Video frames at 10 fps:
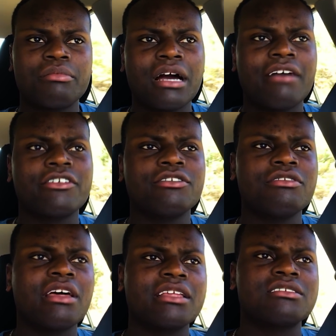I'll probably
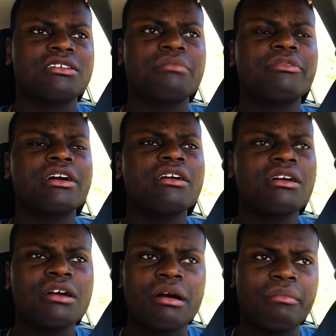have to do that
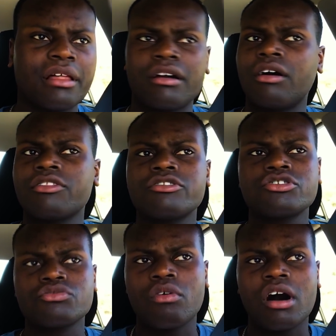somewhere. But
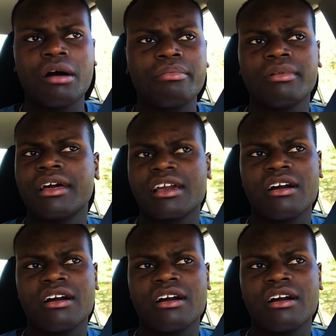all the swap,